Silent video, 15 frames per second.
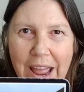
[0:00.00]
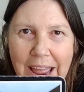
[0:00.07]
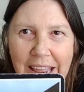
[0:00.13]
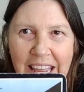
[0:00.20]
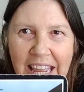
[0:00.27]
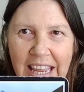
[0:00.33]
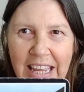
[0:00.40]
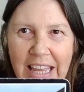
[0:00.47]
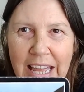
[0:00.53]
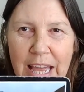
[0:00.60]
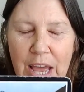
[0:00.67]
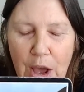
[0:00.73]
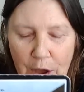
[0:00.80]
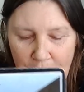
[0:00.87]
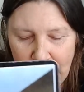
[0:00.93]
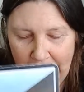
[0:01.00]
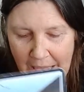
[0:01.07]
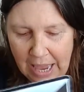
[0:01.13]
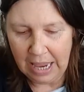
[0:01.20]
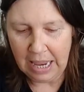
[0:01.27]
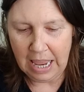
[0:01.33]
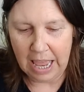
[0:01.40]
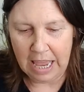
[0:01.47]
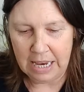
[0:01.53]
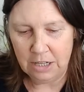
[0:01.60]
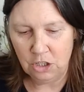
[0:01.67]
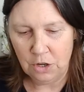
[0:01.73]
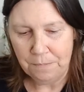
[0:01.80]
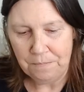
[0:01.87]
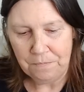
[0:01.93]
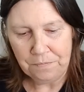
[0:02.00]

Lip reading: hanging, okay? And